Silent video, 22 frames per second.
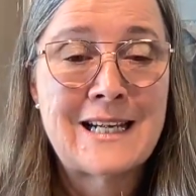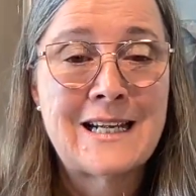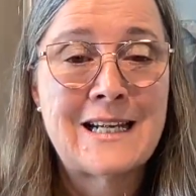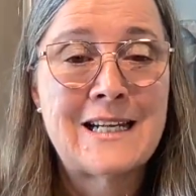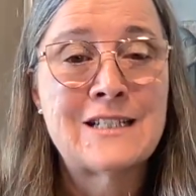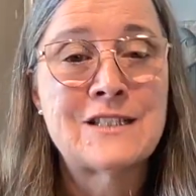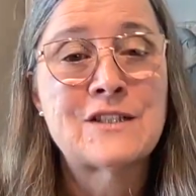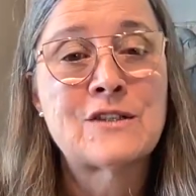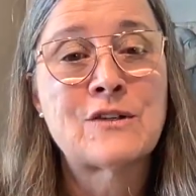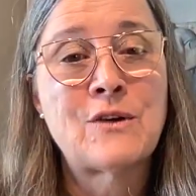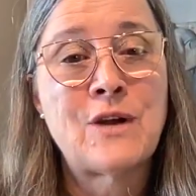
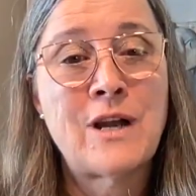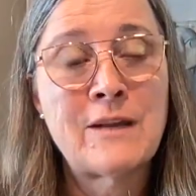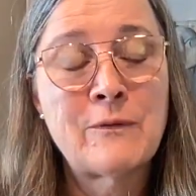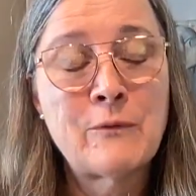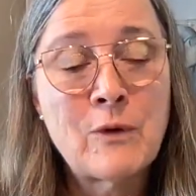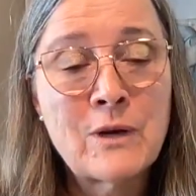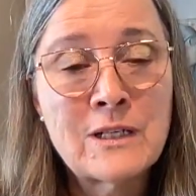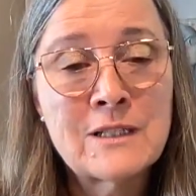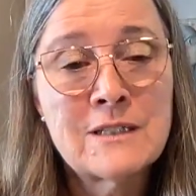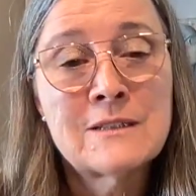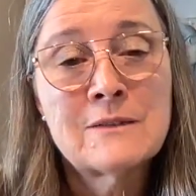And so I
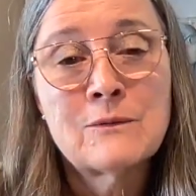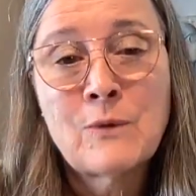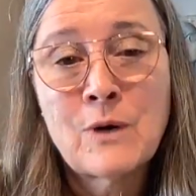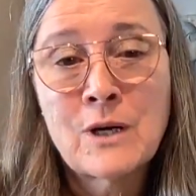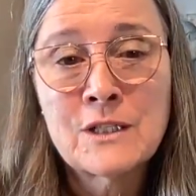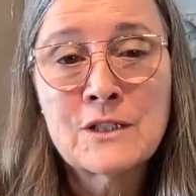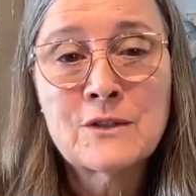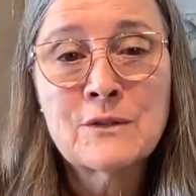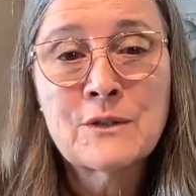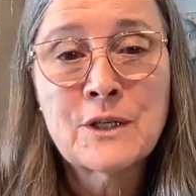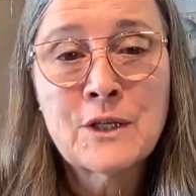
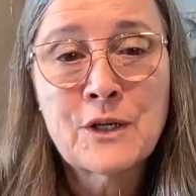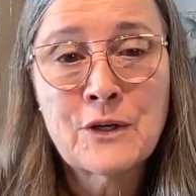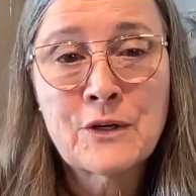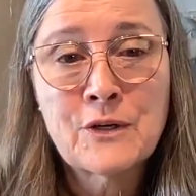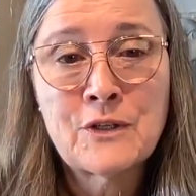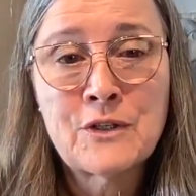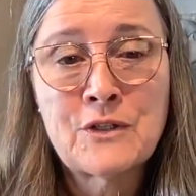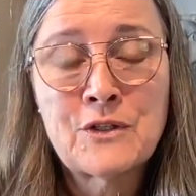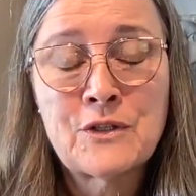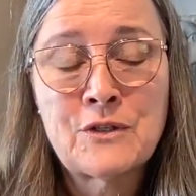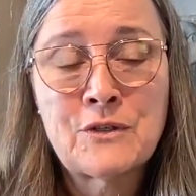want to
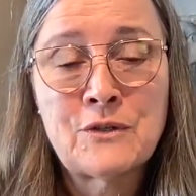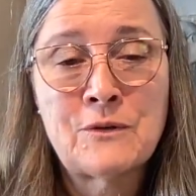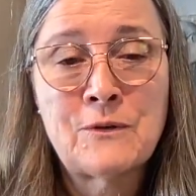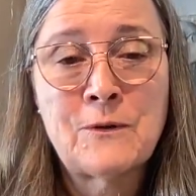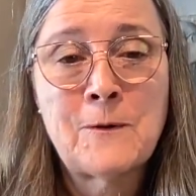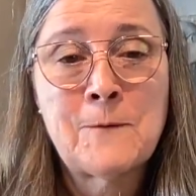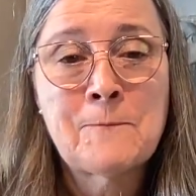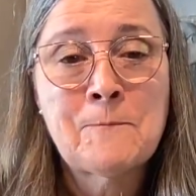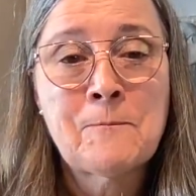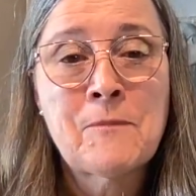encourage you